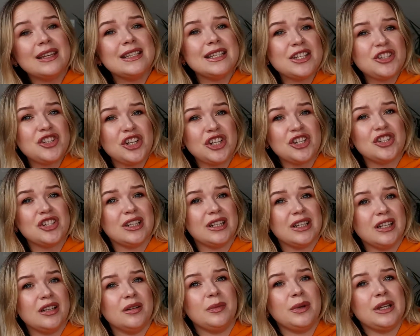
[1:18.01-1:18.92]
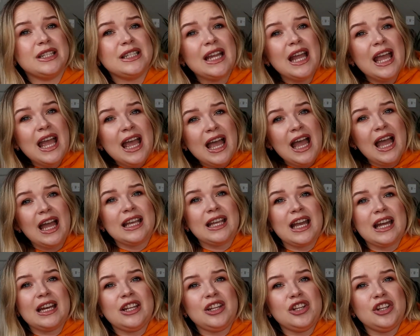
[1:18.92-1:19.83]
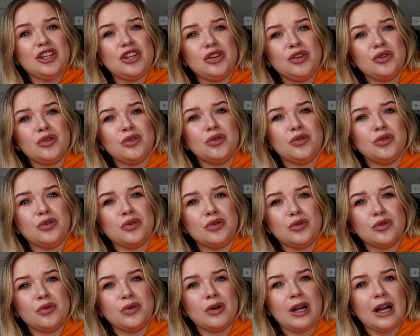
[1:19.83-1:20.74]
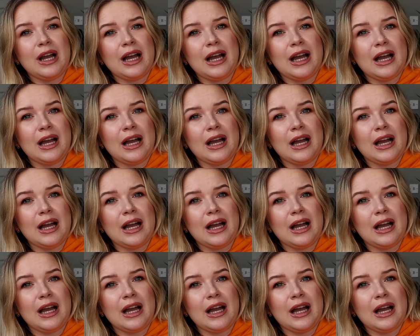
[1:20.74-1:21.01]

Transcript: Did change a little bit. I got a new